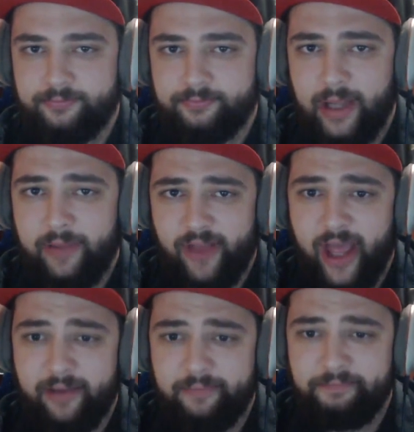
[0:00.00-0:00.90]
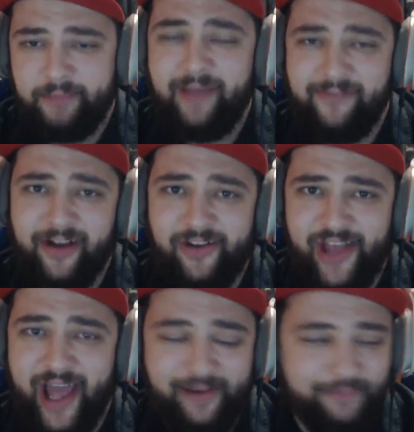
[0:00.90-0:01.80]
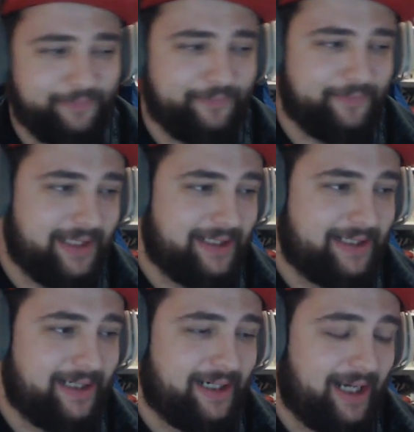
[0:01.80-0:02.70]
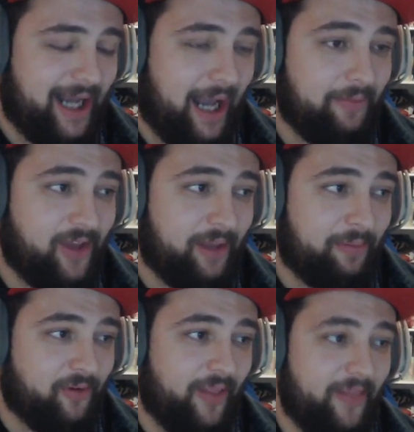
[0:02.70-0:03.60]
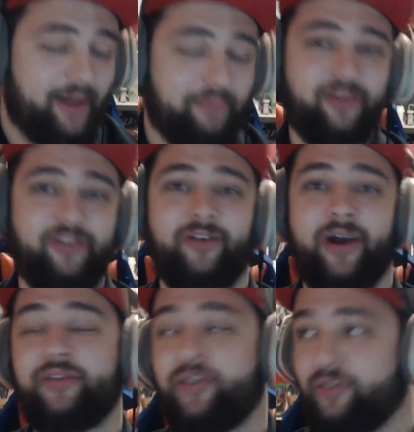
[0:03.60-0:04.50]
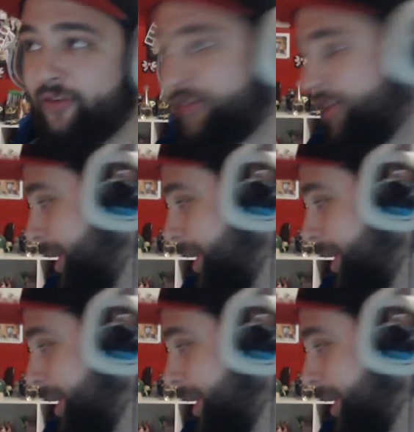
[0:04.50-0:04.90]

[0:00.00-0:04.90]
I'm very sad. I'm a sad person. And then I'm just drowsy for the rest of the day.